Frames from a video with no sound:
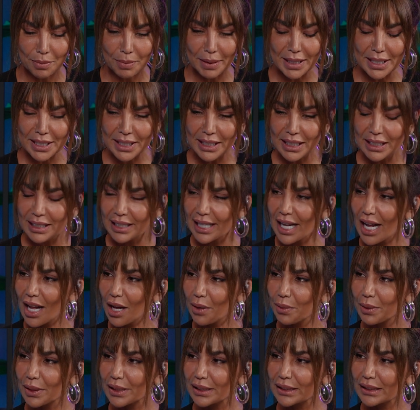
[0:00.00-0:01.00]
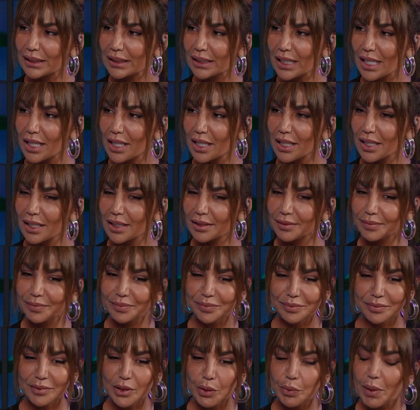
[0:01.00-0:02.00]
So basically, I was
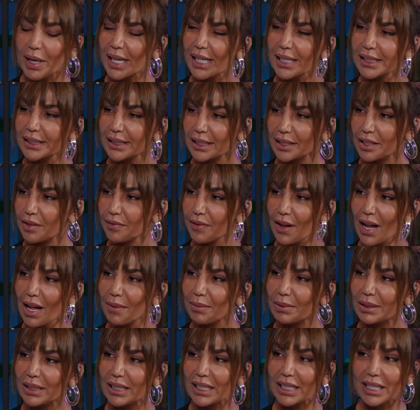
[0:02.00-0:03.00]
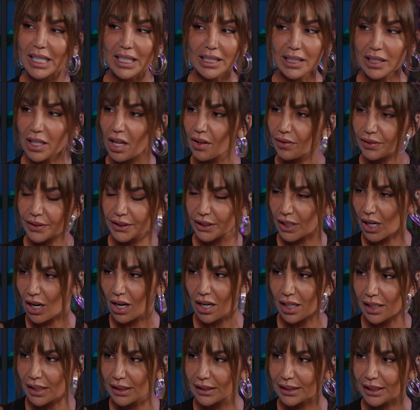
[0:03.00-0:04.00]
raised in a family that loves
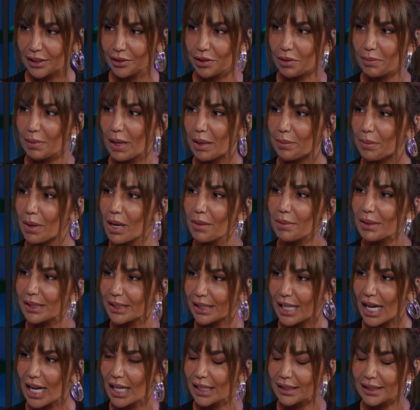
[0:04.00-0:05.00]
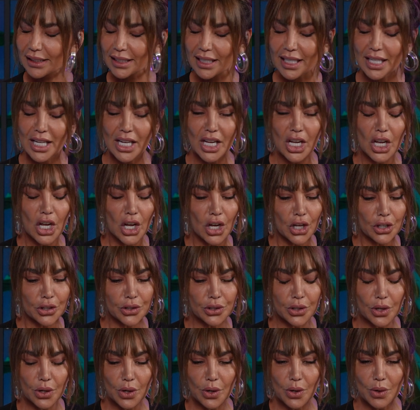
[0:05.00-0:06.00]
art, you know, my mom and dad.
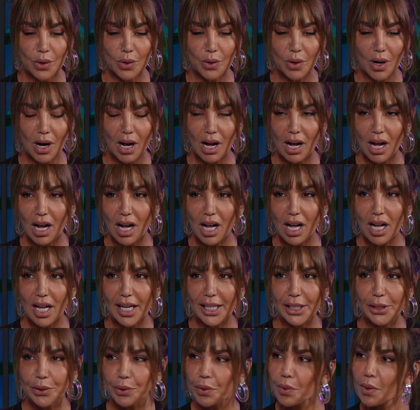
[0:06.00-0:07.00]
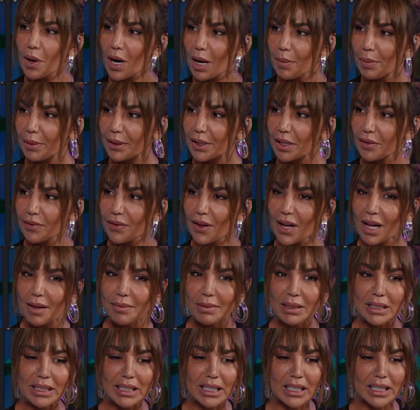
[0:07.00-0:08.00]
So I grew up in a
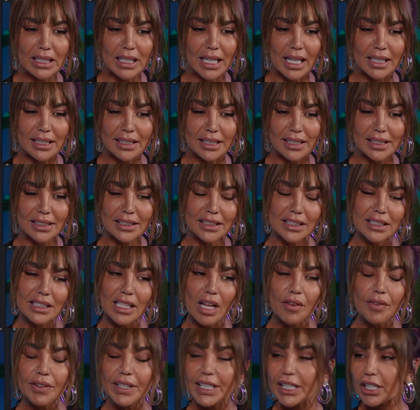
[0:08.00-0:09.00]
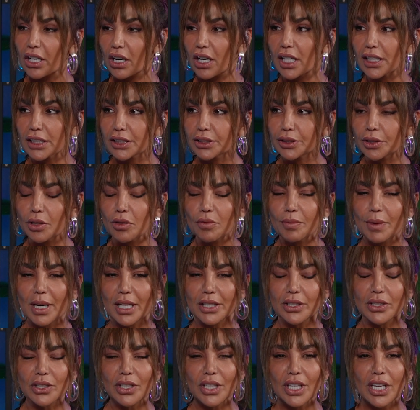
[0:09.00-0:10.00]
family that is loving art so
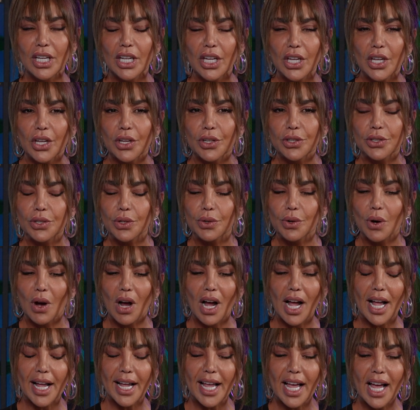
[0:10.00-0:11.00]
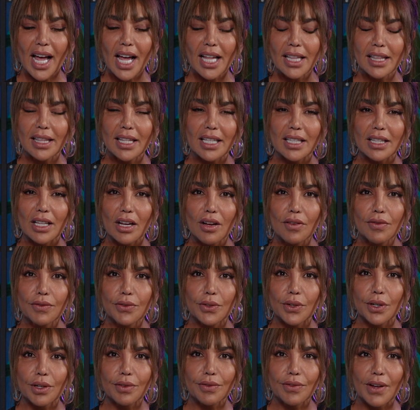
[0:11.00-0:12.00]
much. So I had the love
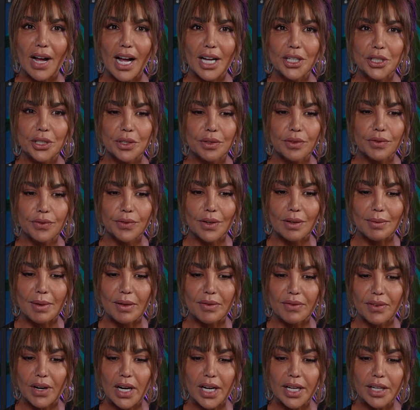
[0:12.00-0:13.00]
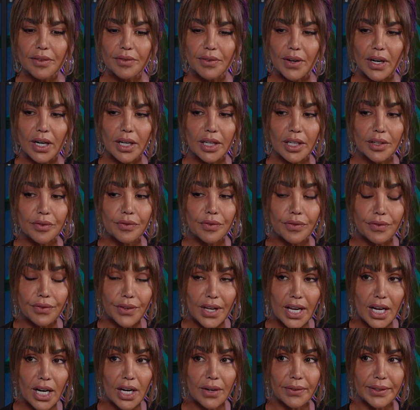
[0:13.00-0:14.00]
for fashion from a very, very,
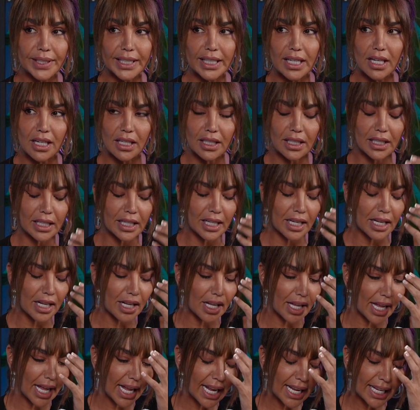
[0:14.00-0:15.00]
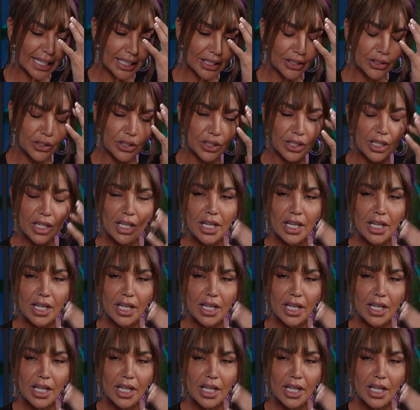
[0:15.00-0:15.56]
very young age.